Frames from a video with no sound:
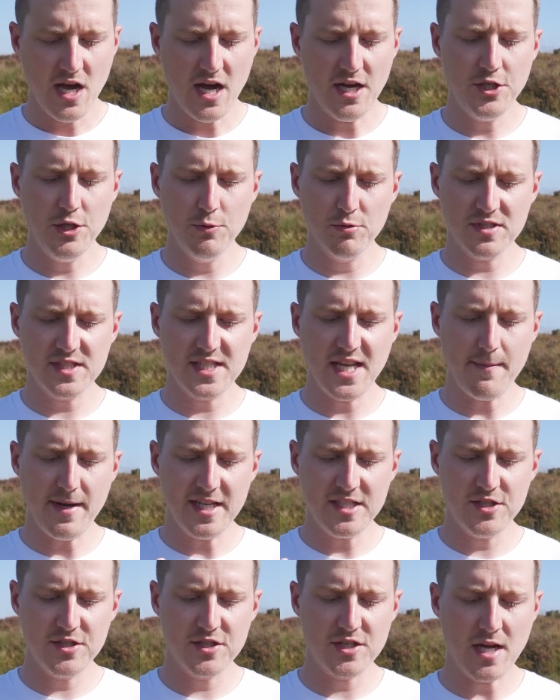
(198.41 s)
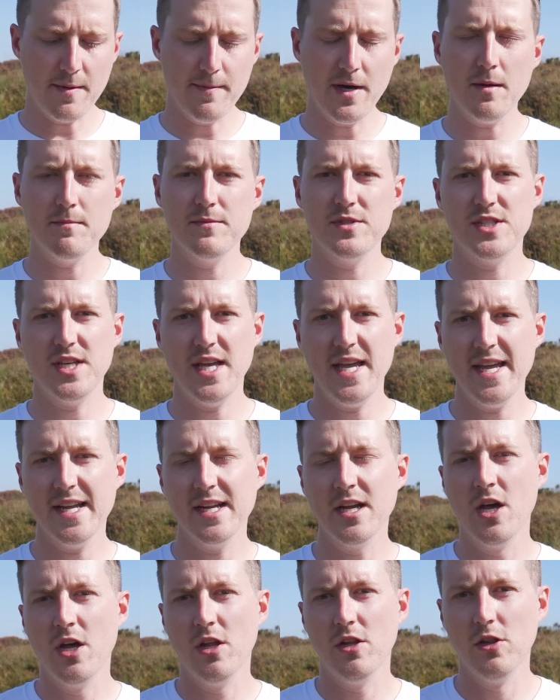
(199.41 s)
And you will see a message come up
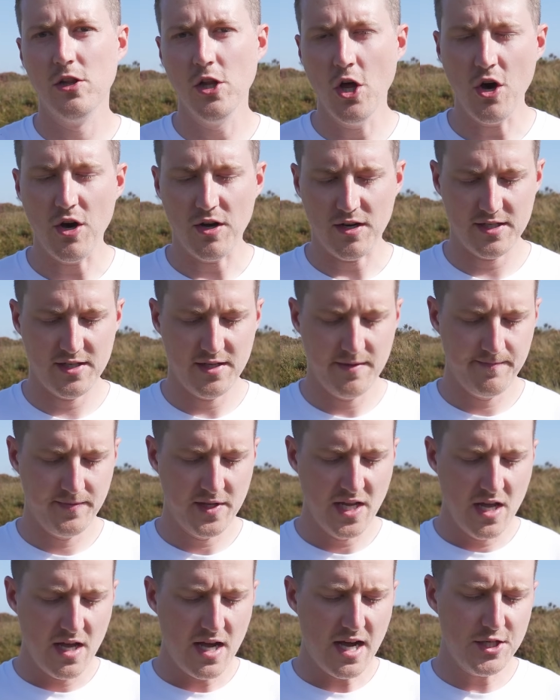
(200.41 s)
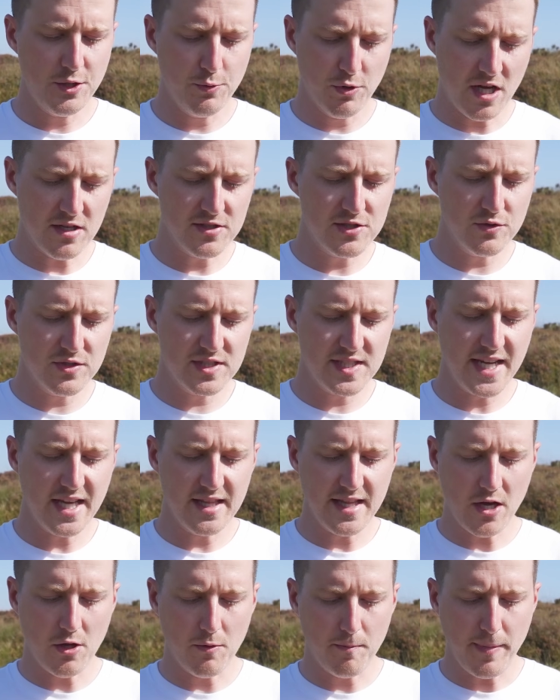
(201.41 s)
saying locked. And you will also see
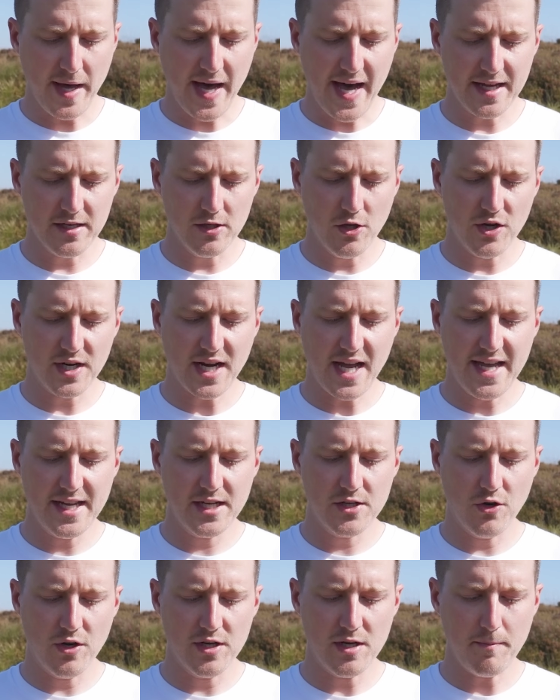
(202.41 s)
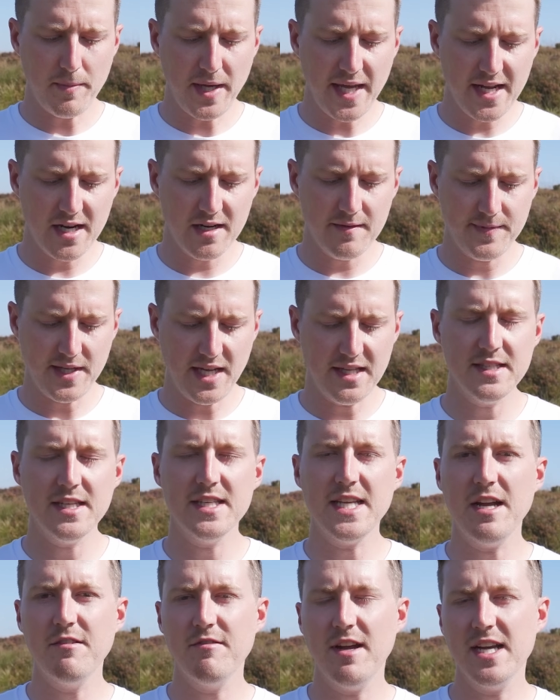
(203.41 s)
a little padlock icon appear in
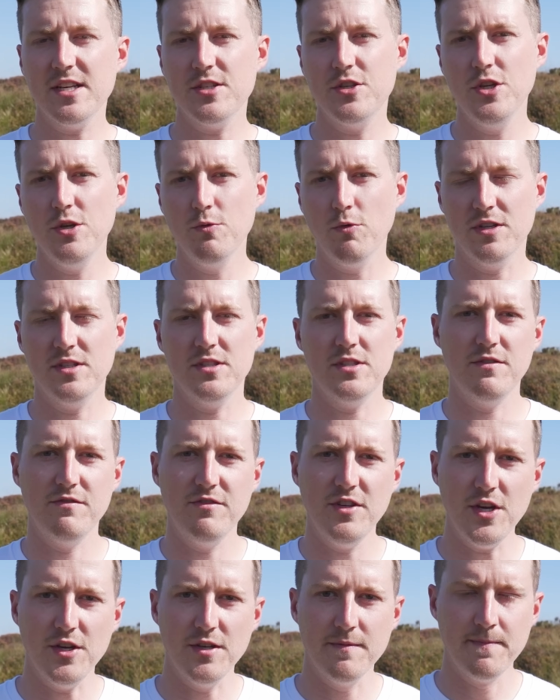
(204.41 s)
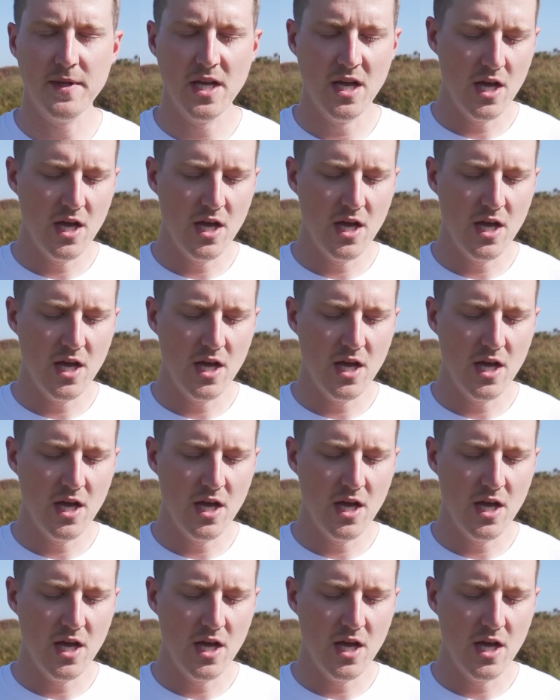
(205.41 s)
the direction you want to view.